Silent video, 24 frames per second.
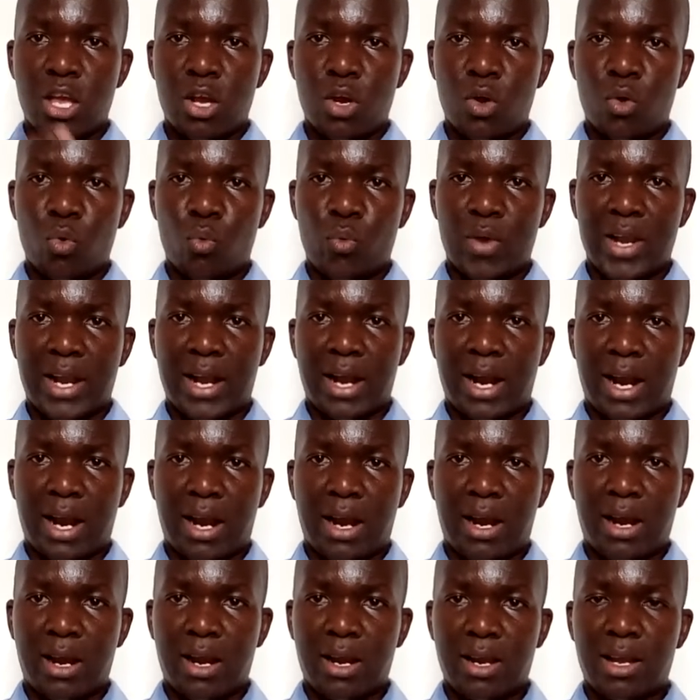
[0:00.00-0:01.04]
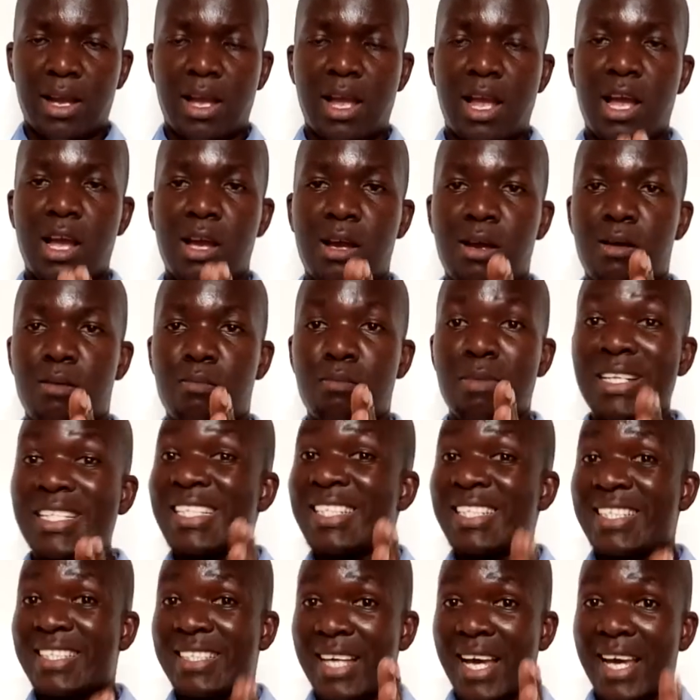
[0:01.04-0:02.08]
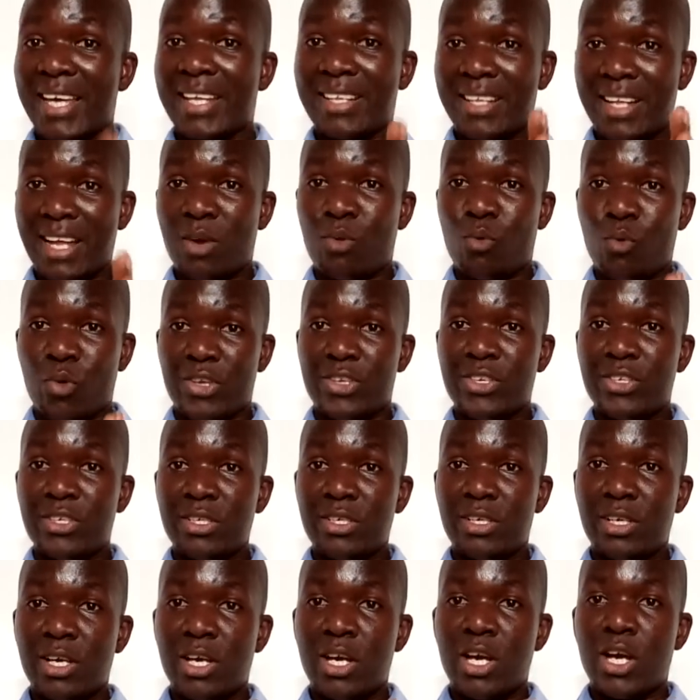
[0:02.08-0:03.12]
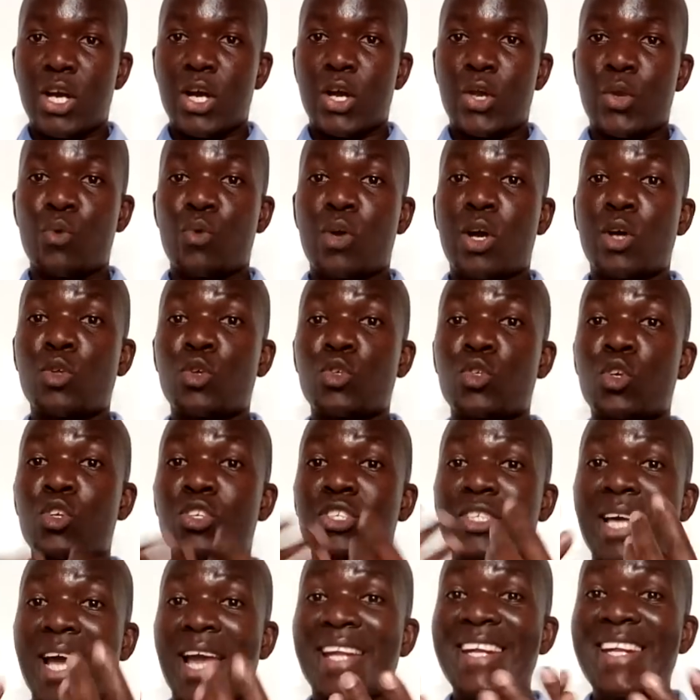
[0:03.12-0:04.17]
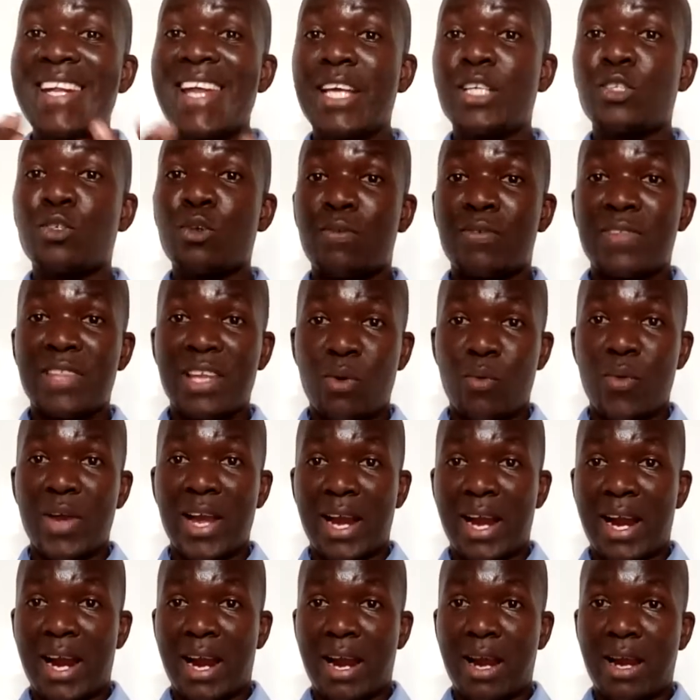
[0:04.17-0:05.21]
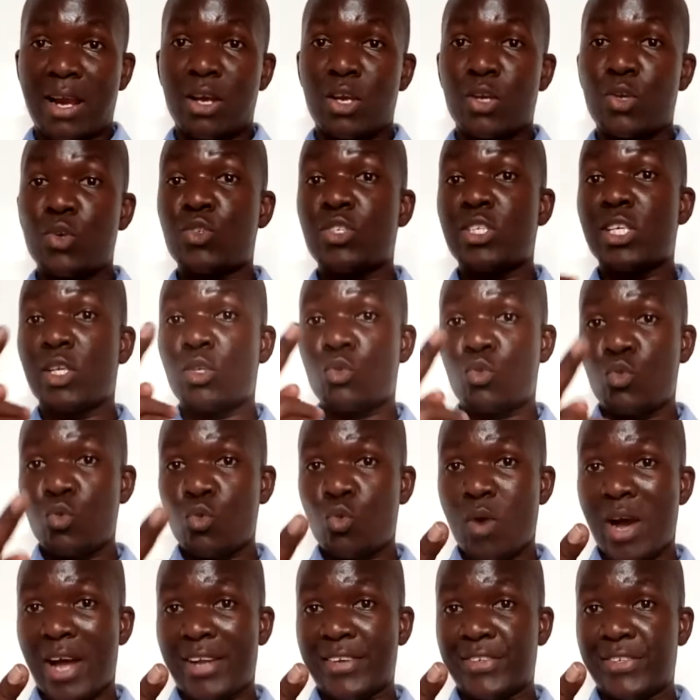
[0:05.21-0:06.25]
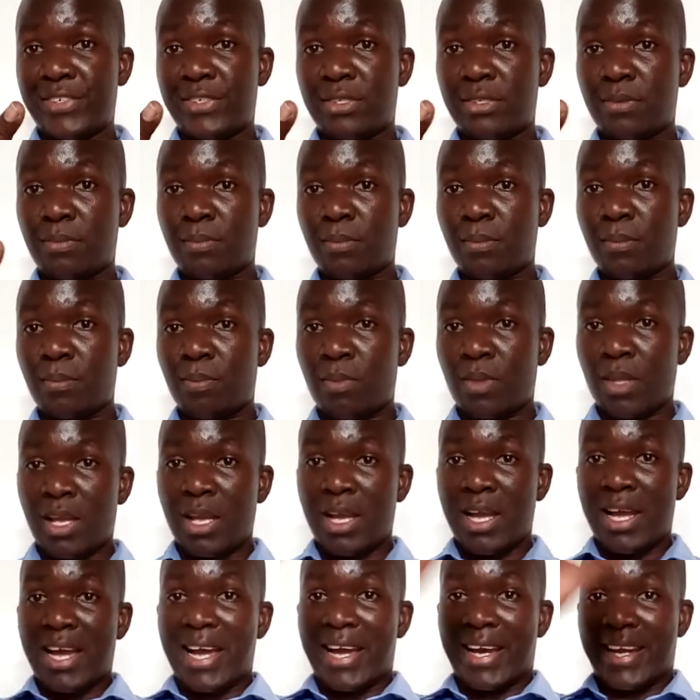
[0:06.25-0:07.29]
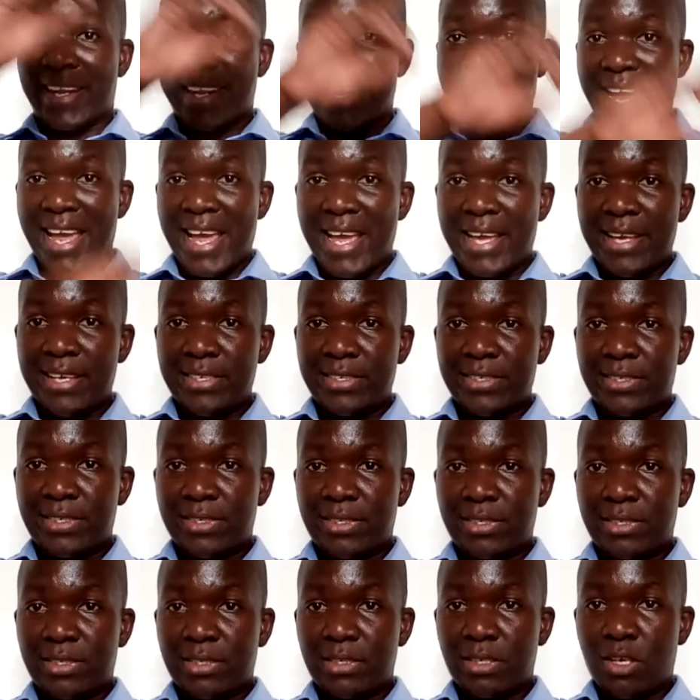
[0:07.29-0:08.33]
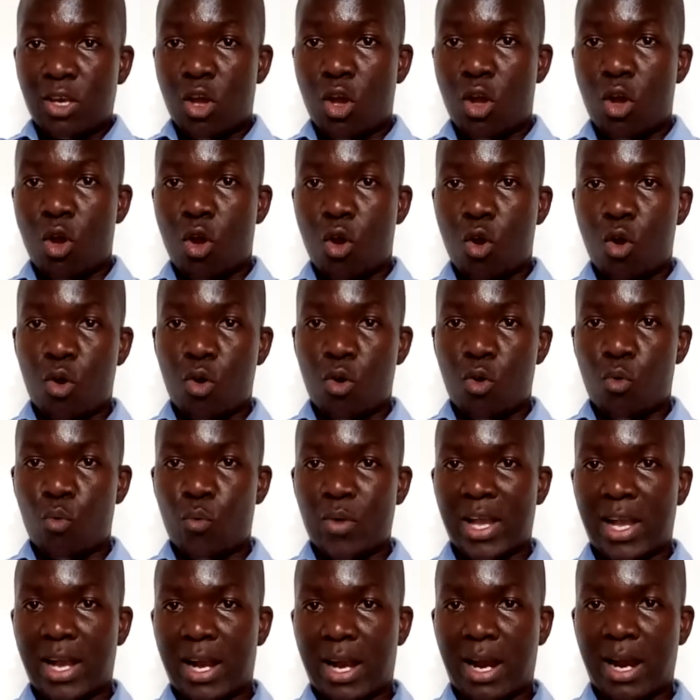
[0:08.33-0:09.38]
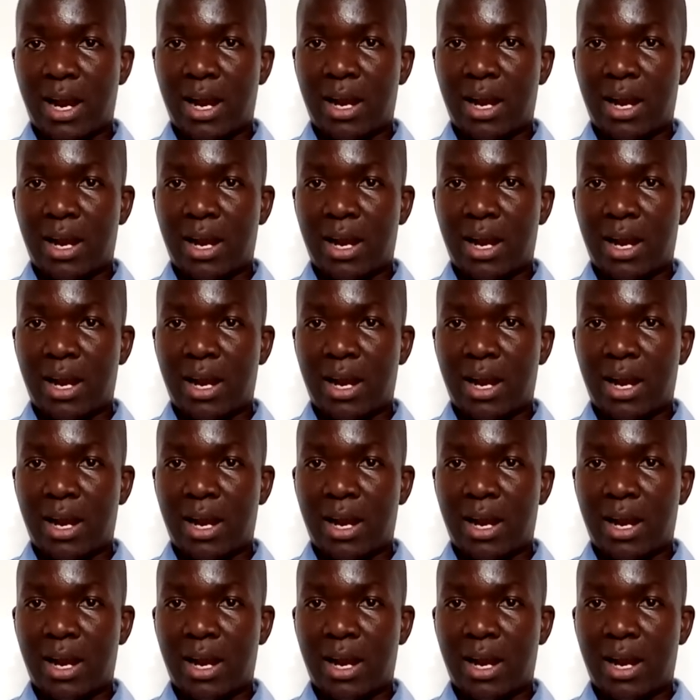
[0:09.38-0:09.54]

week. But in sign language, you can also sign days of the week using two words. Days, week.